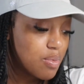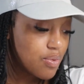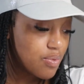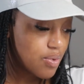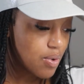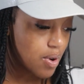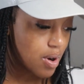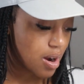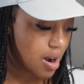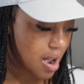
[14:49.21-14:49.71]

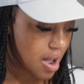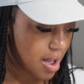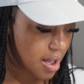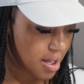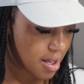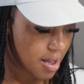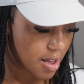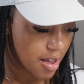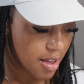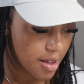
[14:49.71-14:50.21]
before
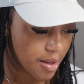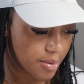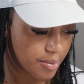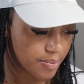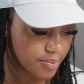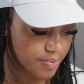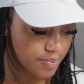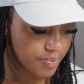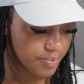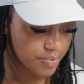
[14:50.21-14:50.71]
I
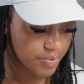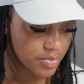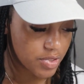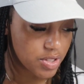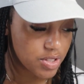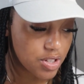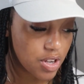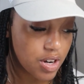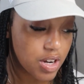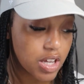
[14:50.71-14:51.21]

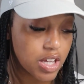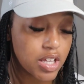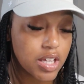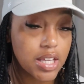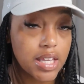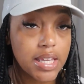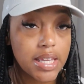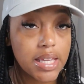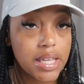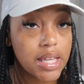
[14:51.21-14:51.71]
started
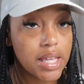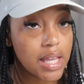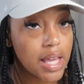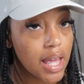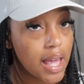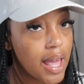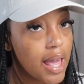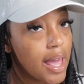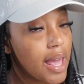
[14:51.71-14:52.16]
cooking.